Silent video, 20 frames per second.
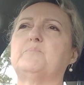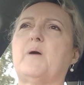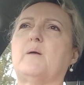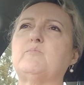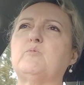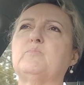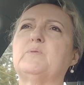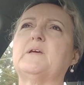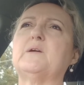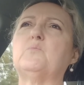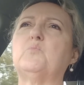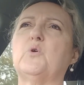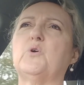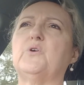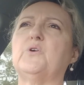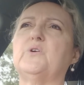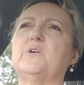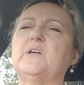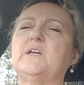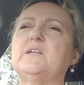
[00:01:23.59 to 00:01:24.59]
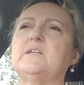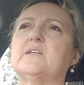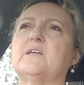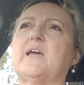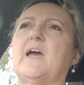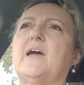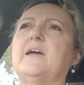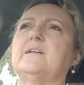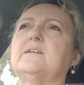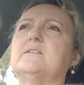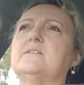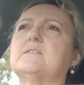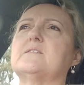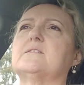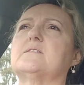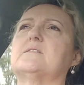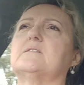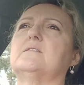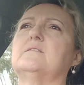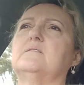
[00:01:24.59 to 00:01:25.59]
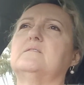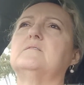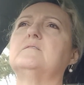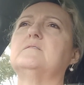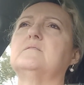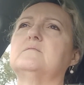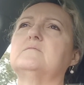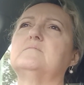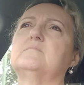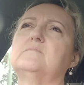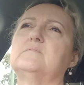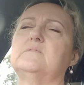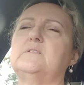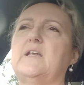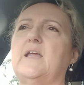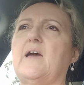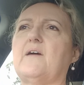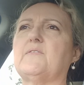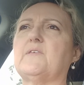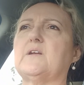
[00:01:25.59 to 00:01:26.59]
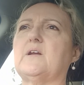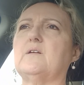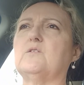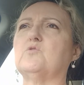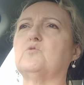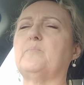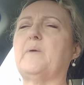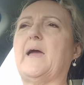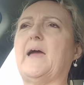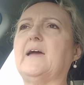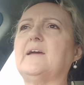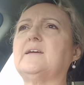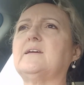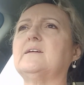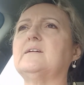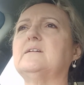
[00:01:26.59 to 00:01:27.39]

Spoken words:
probably were indicators now that I look back.